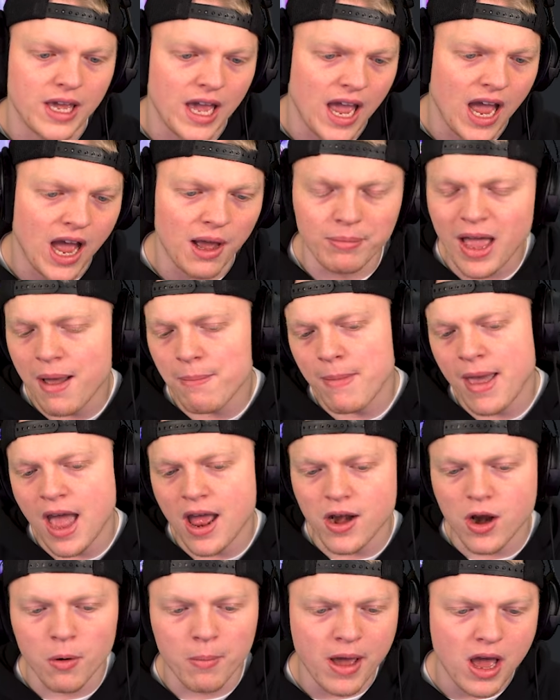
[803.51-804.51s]
I'm not mad
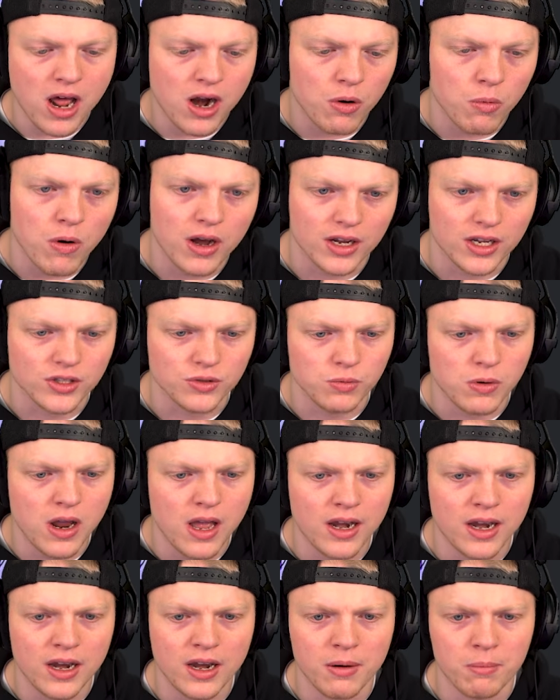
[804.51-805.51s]
no matter what, because we're
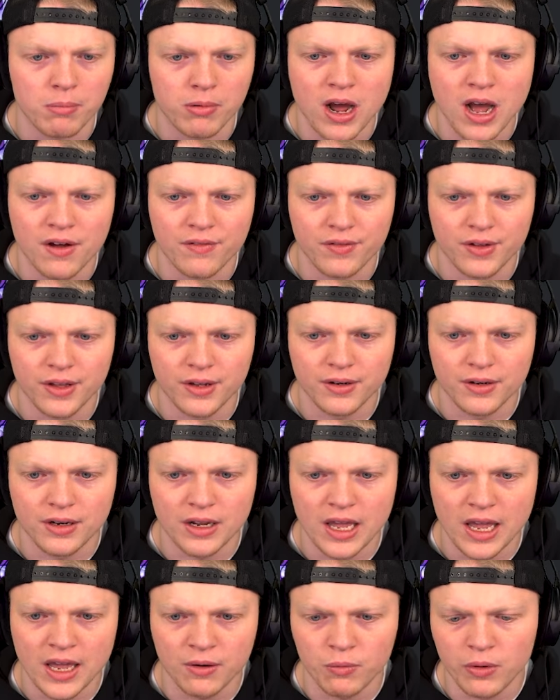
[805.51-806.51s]
ending in profit,
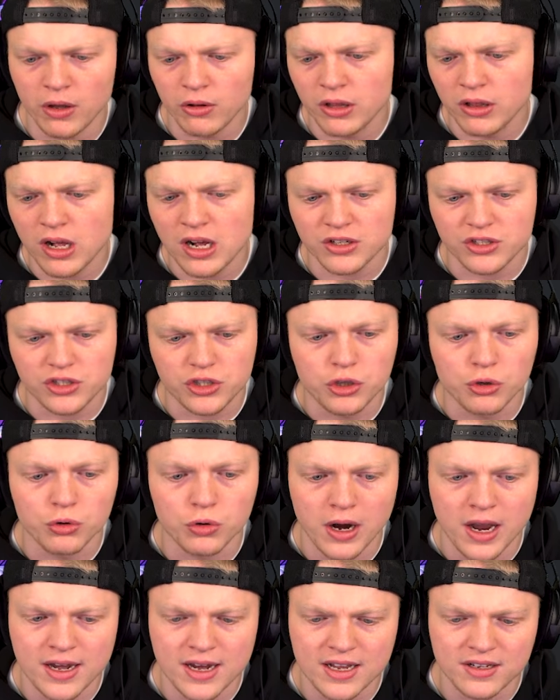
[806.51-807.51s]
and we only lost 2
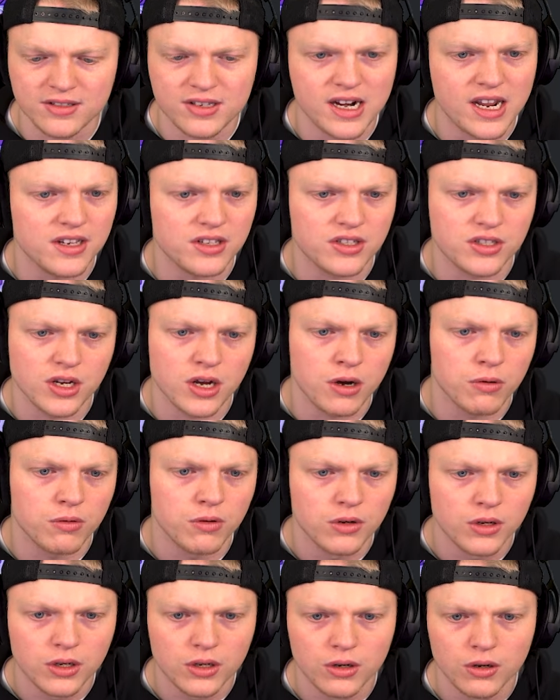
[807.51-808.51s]
grand yesterday, so
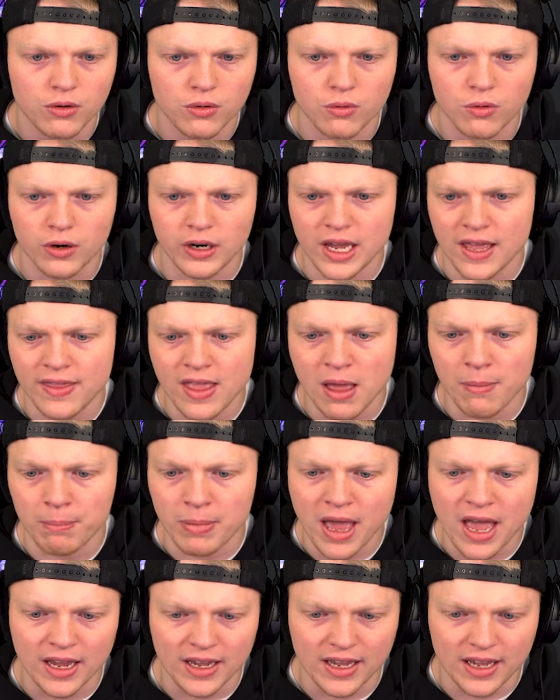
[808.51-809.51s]
we're getting that
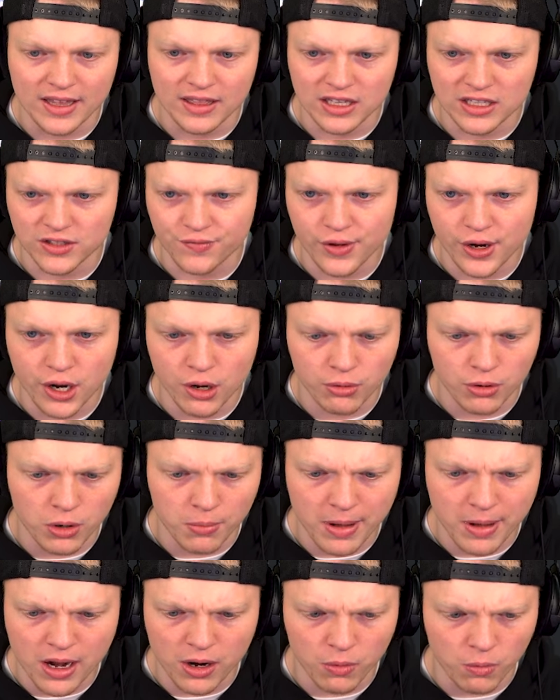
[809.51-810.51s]
back in this video no
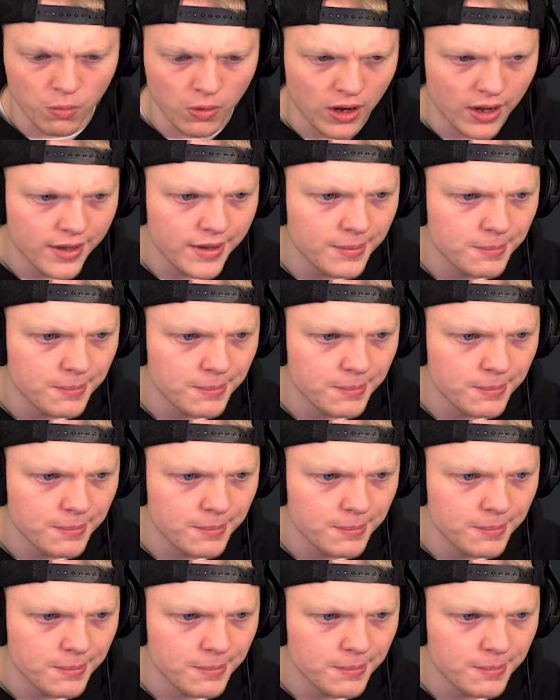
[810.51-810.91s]
matter what.